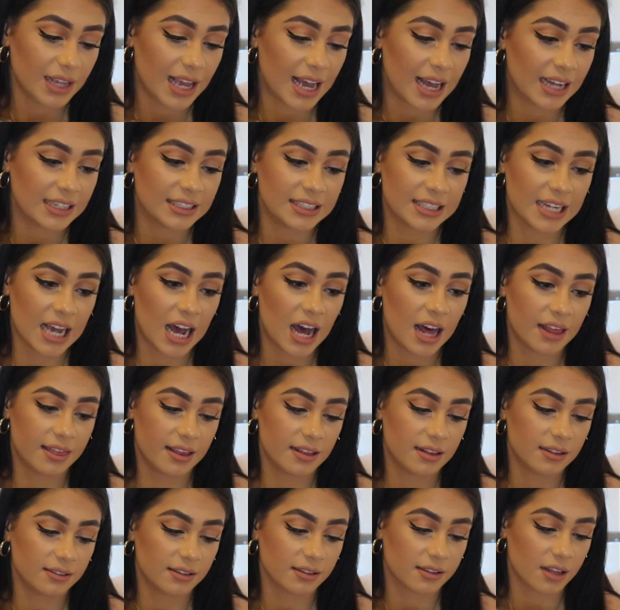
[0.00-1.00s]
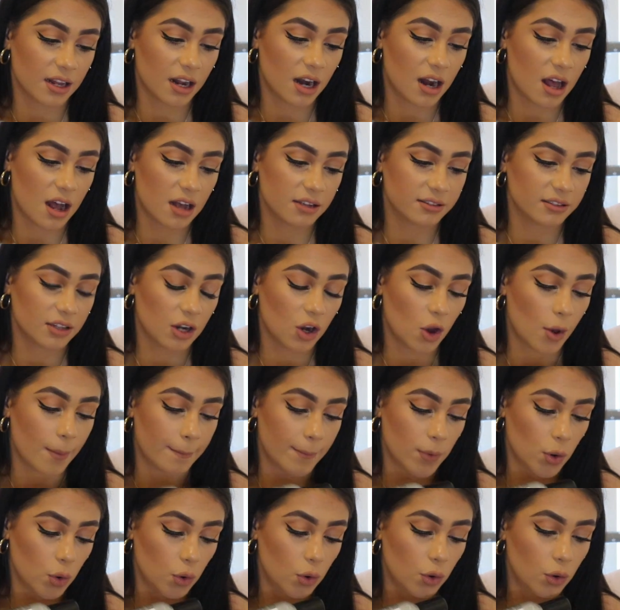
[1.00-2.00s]
And yeah, I think this is going to last a
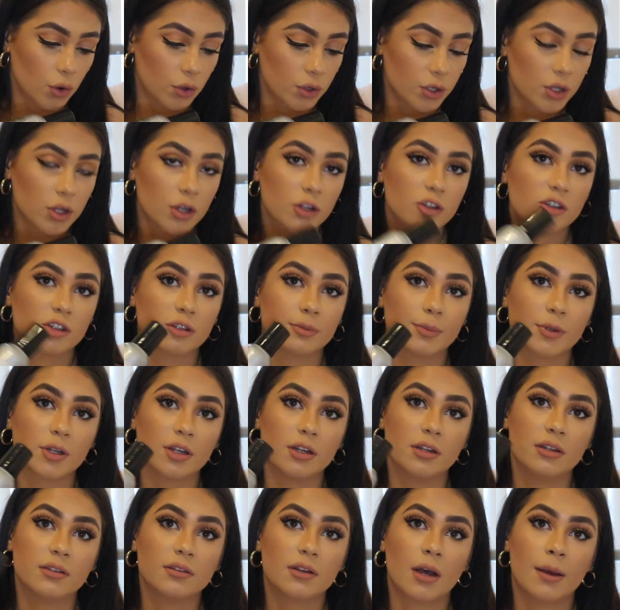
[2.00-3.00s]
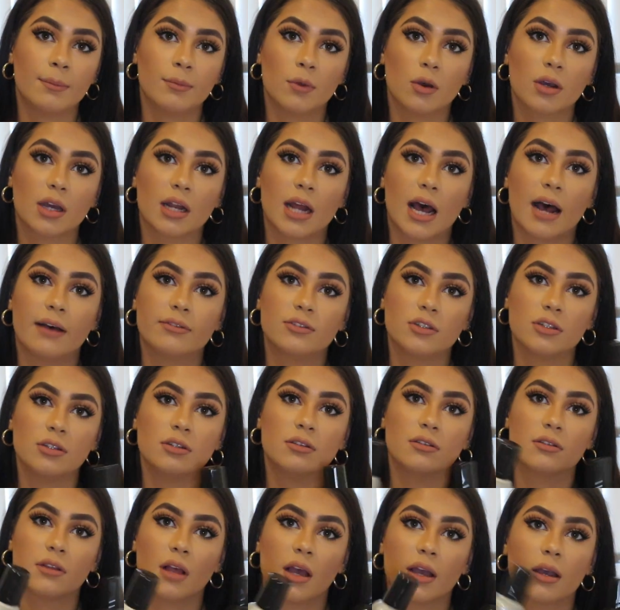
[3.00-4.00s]
lot more, just because I'm not going to have to
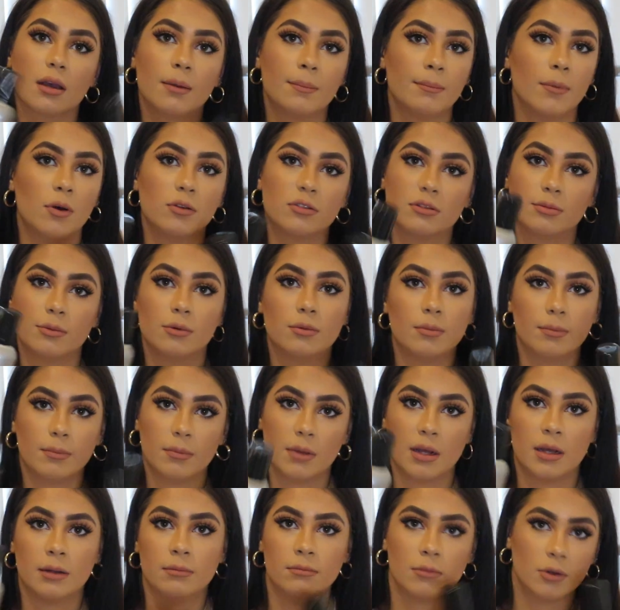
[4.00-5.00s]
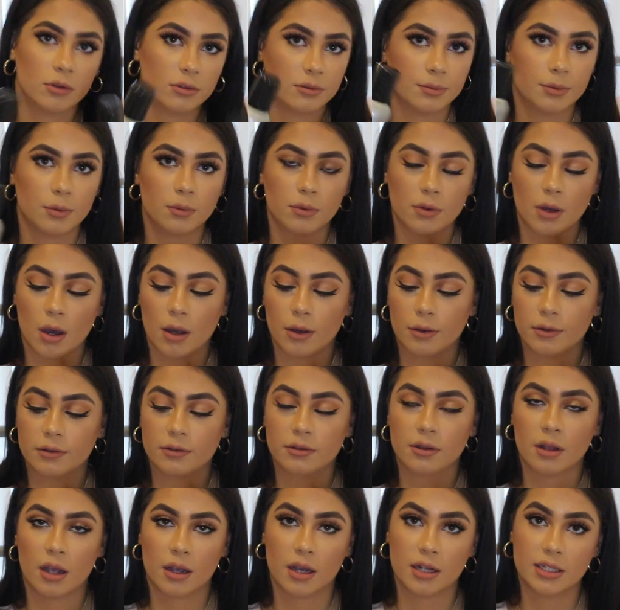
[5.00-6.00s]
use like multiple
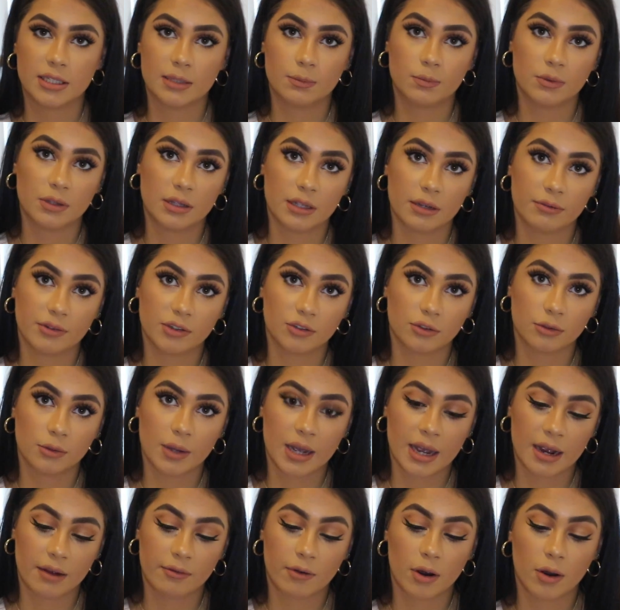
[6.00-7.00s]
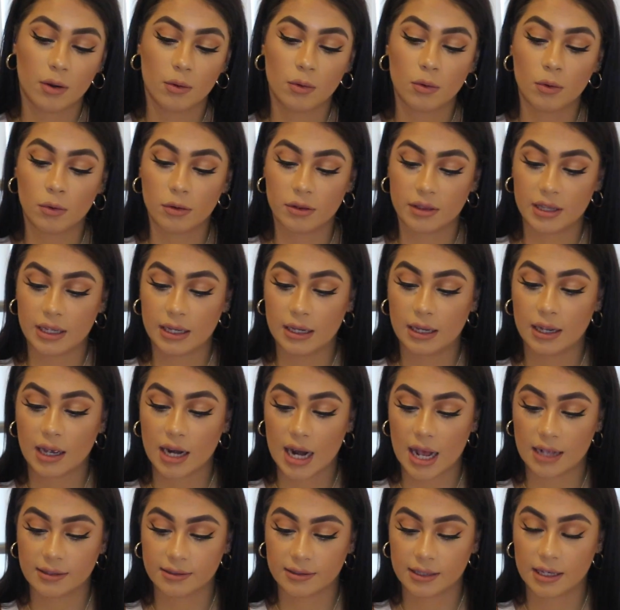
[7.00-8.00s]
coats like I did with the original Aero or the
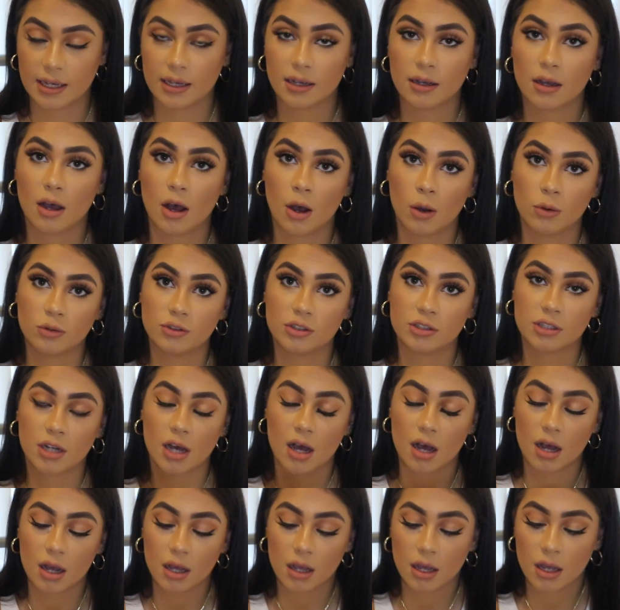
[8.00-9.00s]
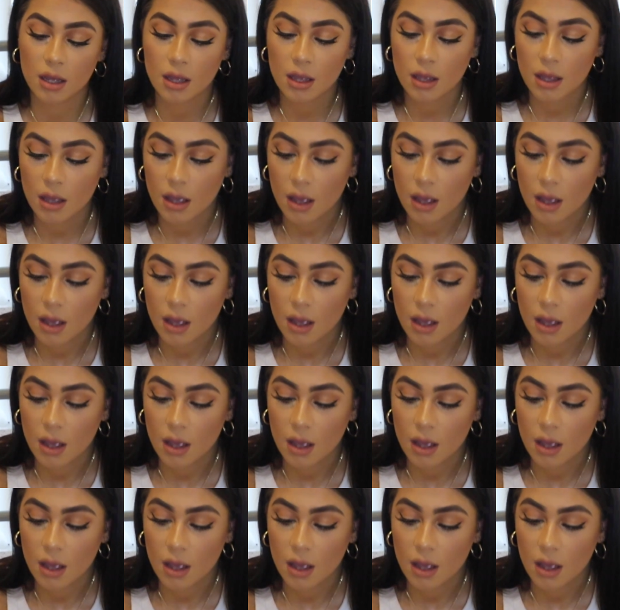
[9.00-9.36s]
classic ultra dark